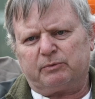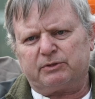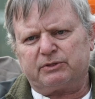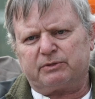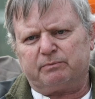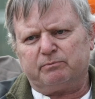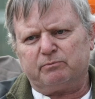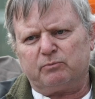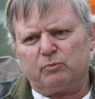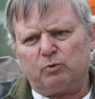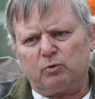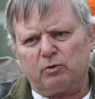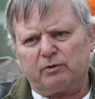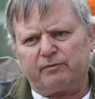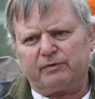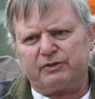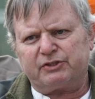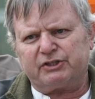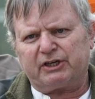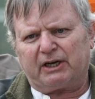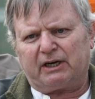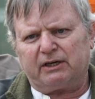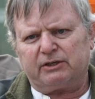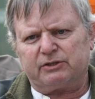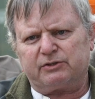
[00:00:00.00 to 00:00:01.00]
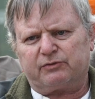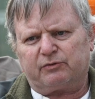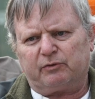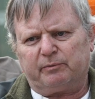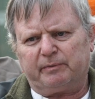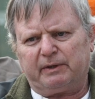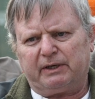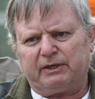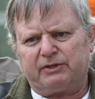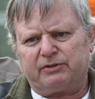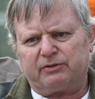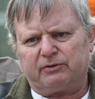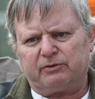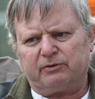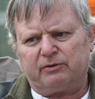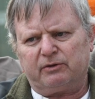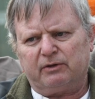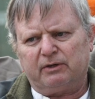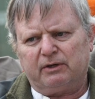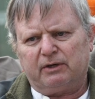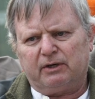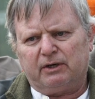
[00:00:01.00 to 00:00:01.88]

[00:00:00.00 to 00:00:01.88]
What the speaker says: was more of a challenge for me to,